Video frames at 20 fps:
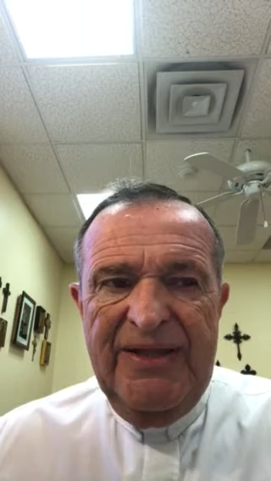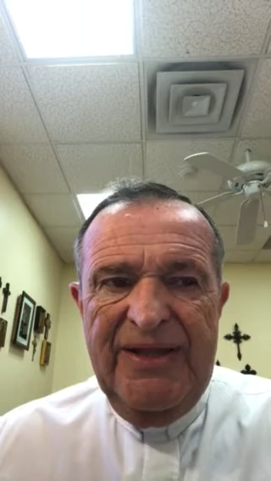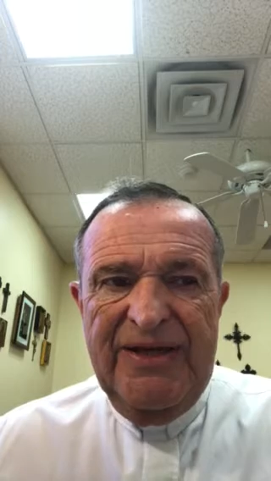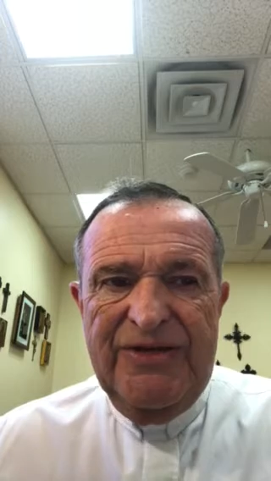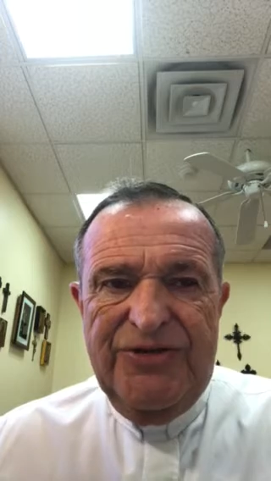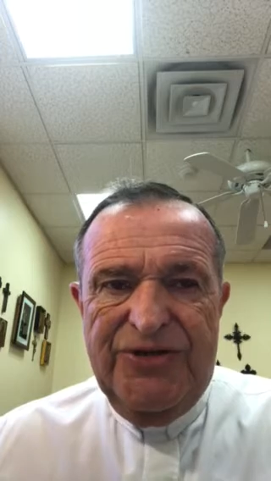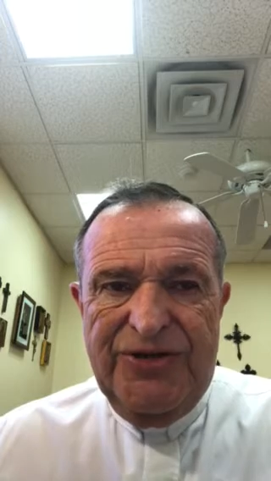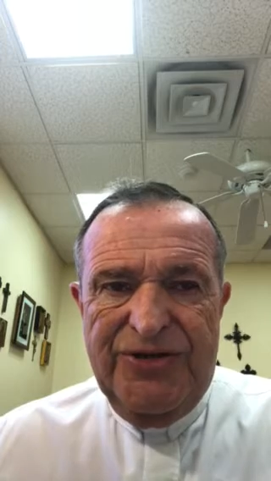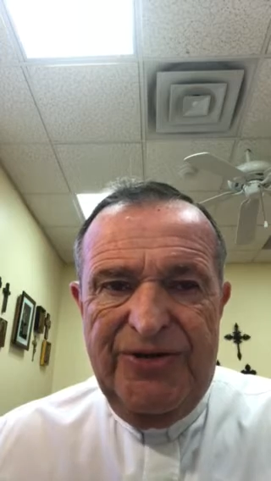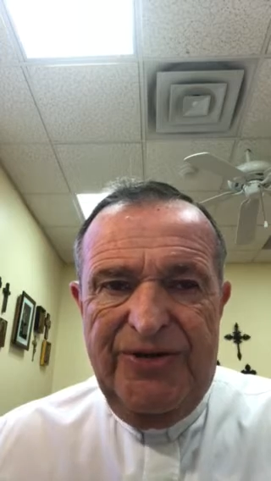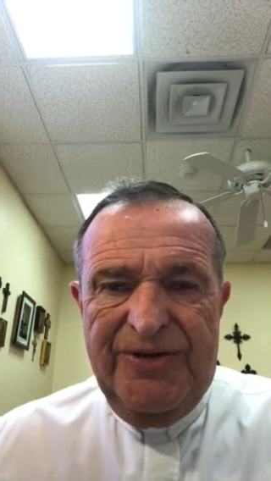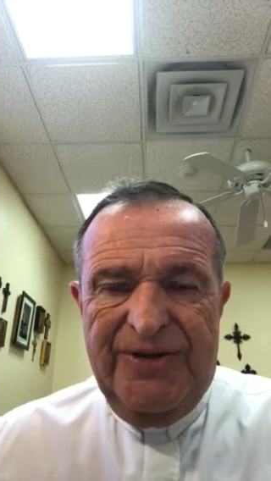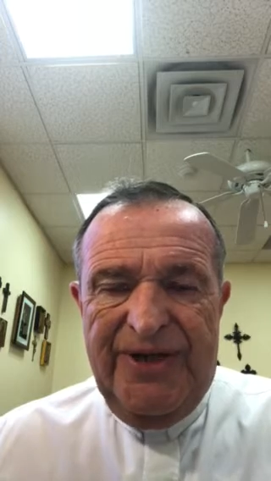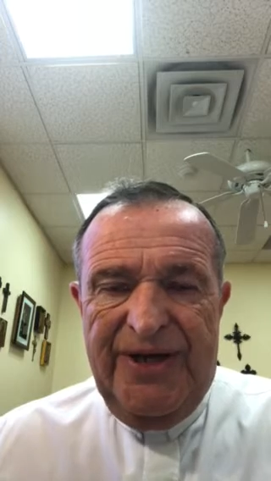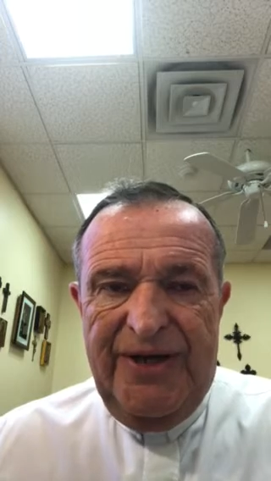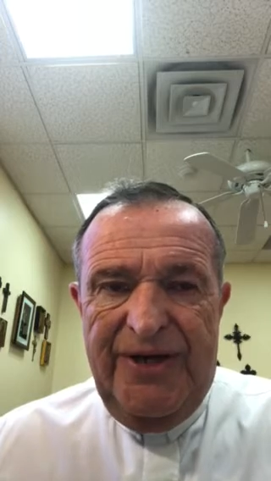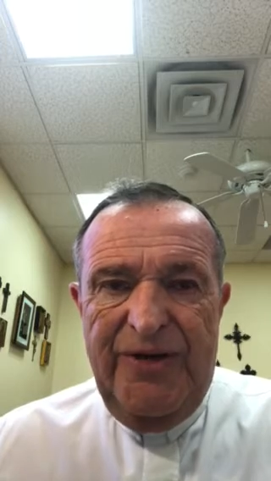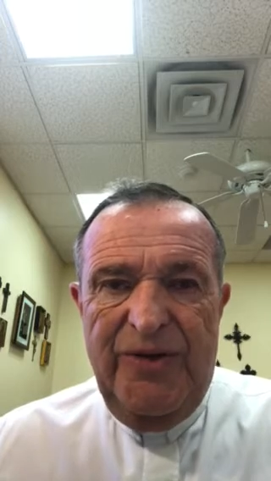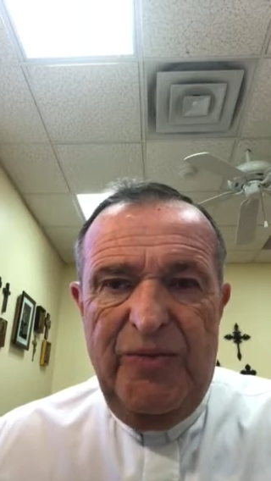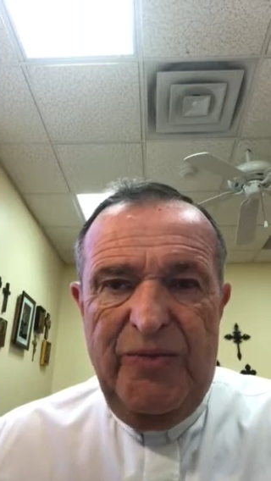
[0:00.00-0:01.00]
then
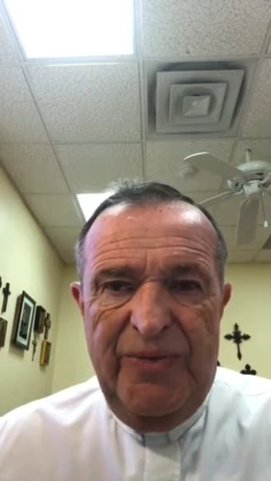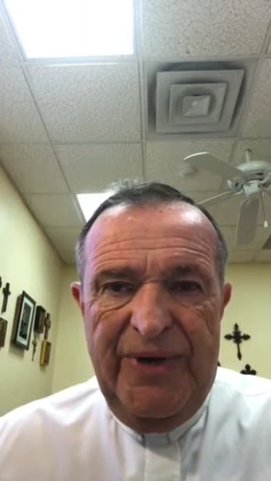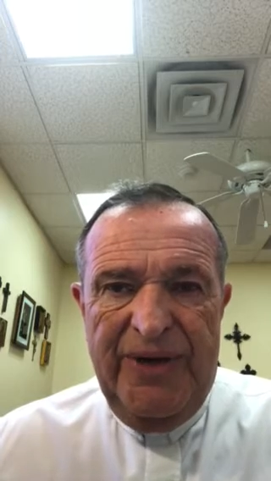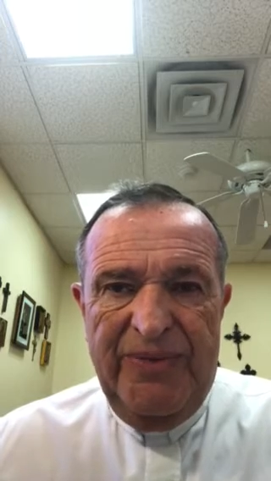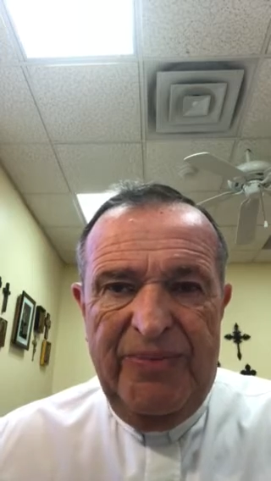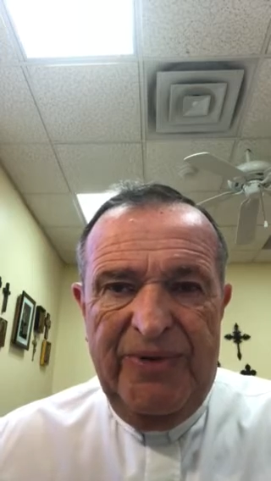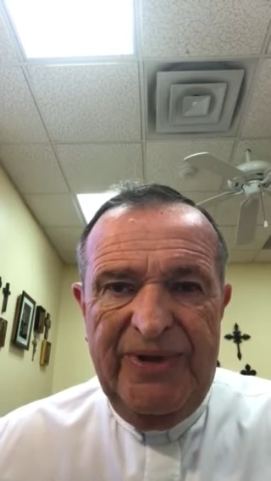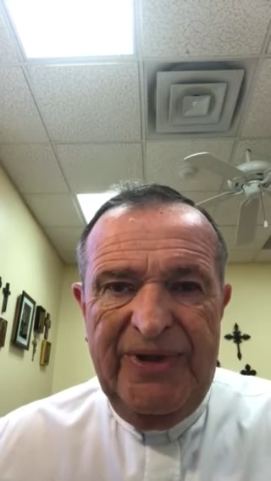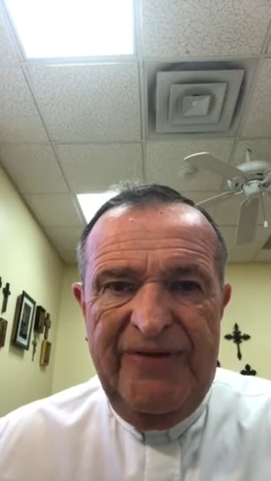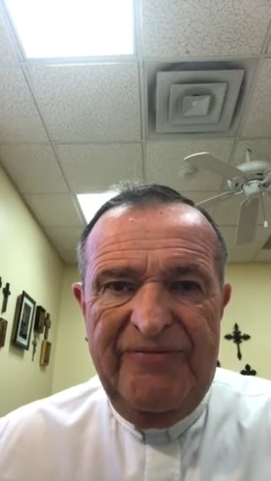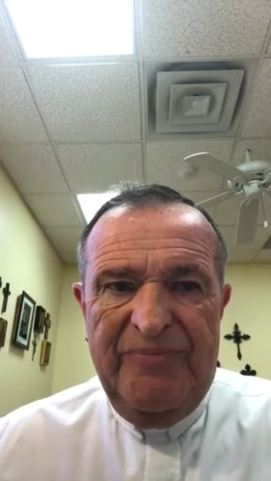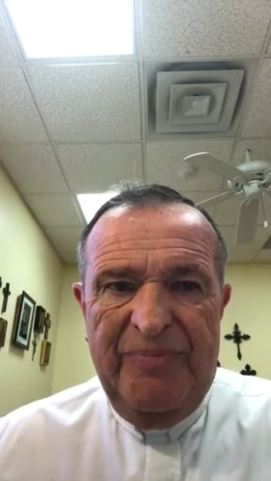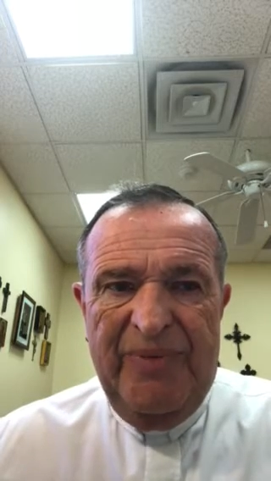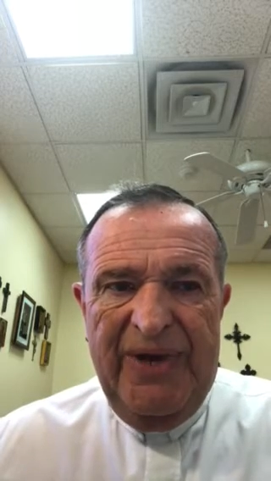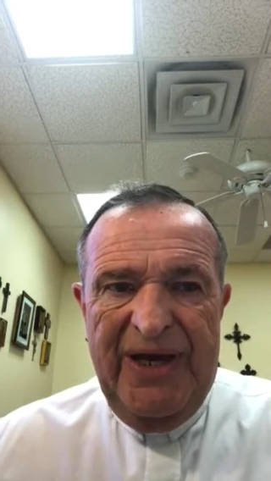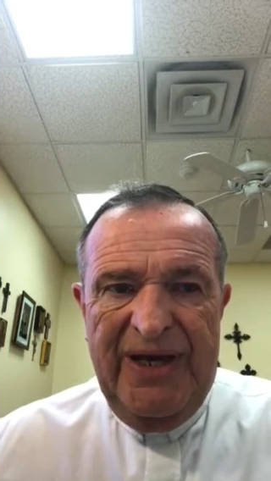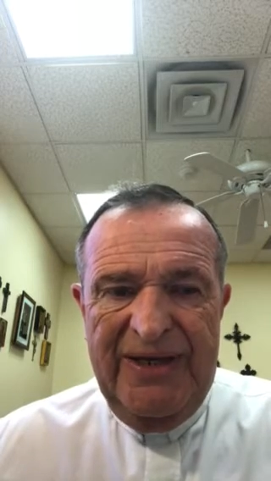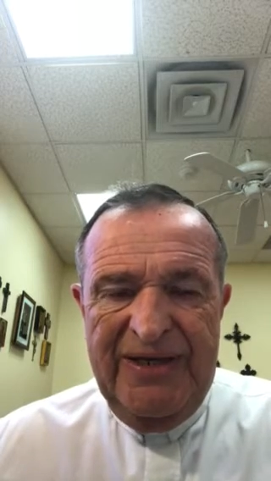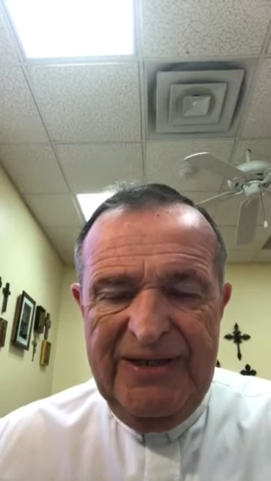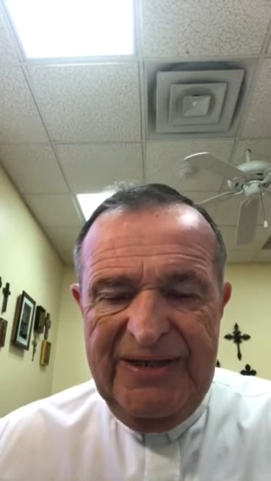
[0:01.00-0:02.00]
surely we will have
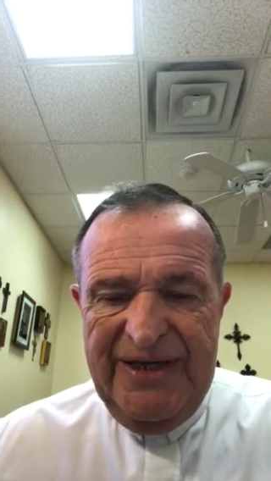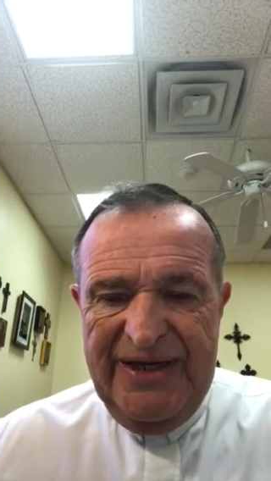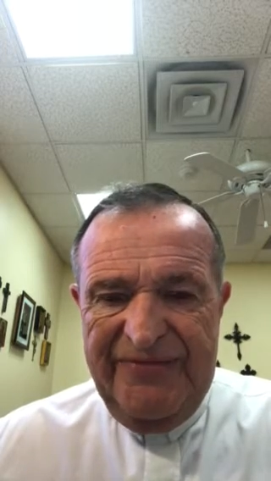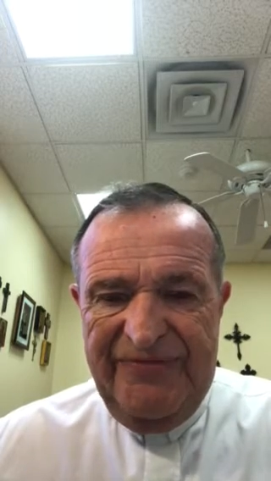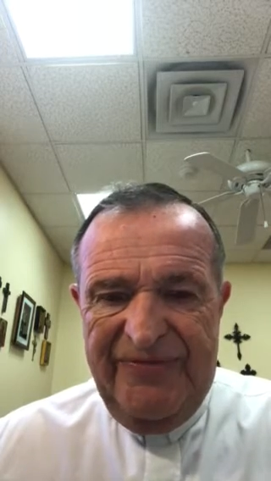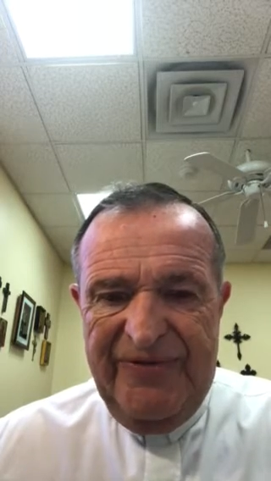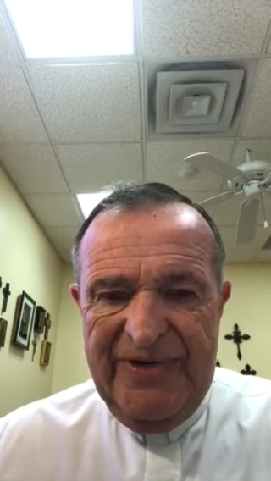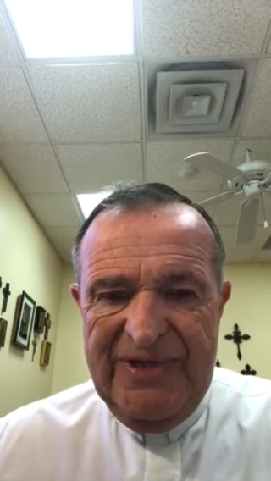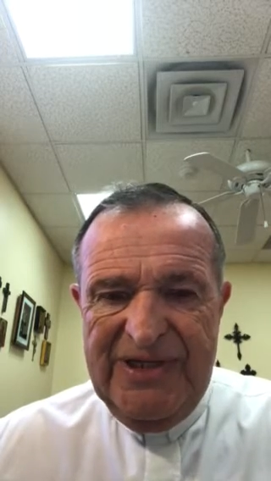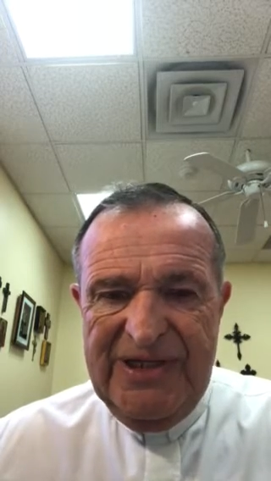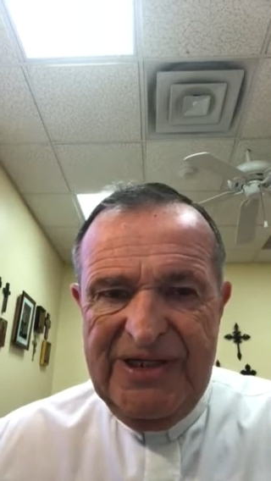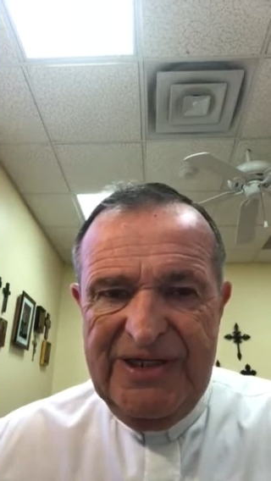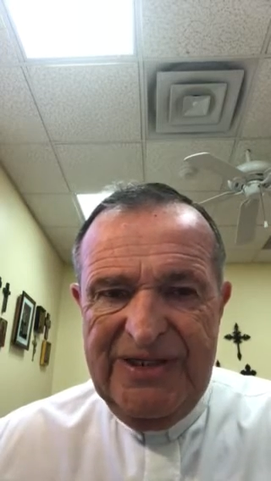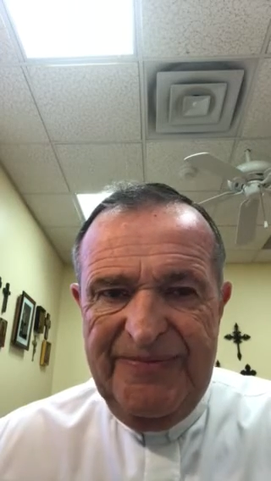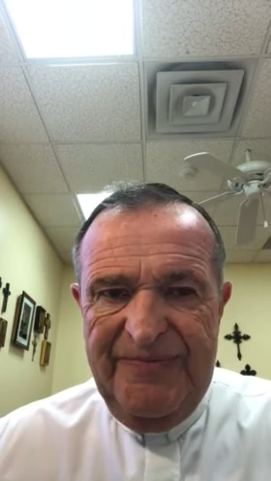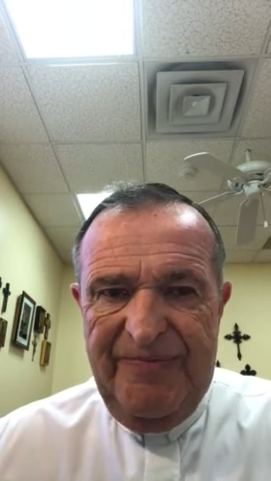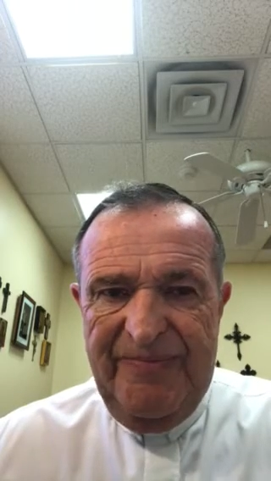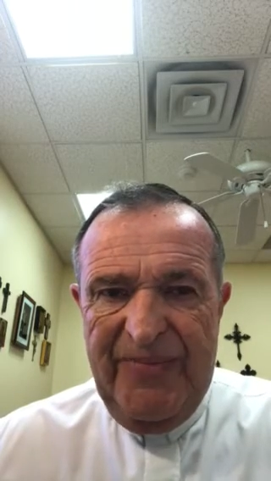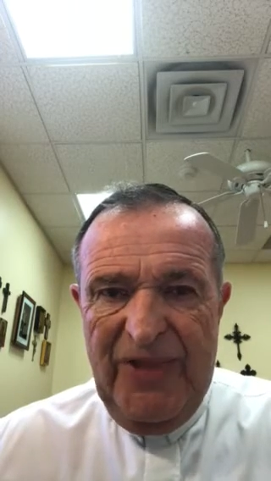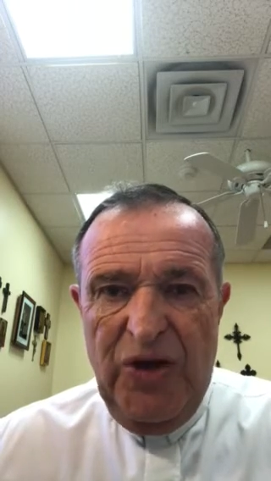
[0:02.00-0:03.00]
made a difference.